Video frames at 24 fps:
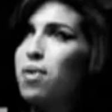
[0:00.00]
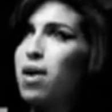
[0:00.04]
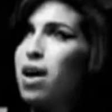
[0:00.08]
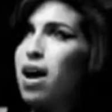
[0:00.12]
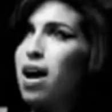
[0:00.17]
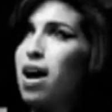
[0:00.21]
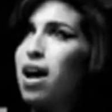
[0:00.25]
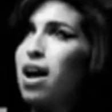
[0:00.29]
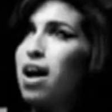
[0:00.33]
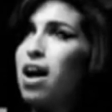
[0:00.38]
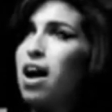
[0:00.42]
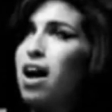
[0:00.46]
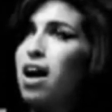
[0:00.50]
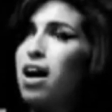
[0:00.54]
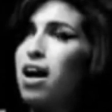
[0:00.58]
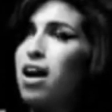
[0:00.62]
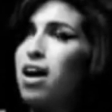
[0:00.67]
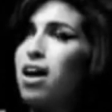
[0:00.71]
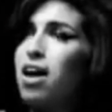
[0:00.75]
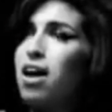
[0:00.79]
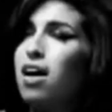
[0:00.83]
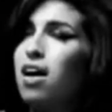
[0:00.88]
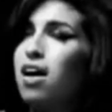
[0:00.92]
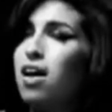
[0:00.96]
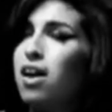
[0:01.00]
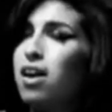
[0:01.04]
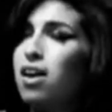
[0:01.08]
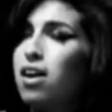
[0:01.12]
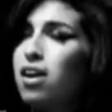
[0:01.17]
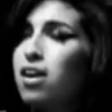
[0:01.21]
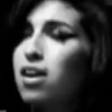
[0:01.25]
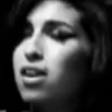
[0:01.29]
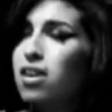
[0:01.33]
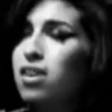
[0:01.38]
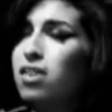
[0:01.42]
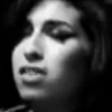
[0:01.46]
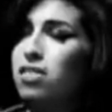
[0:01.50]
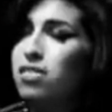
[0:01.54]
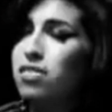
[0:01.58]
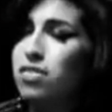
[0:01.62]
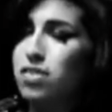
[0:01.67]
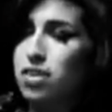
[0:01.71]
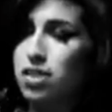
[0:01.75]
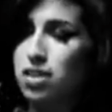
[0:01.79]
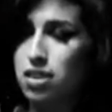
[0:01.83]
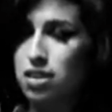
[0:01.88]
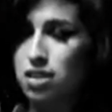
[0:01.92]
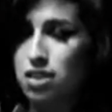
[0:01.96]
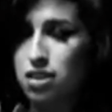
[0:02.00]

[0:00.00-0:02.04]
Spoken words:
voice is ageless. She would have been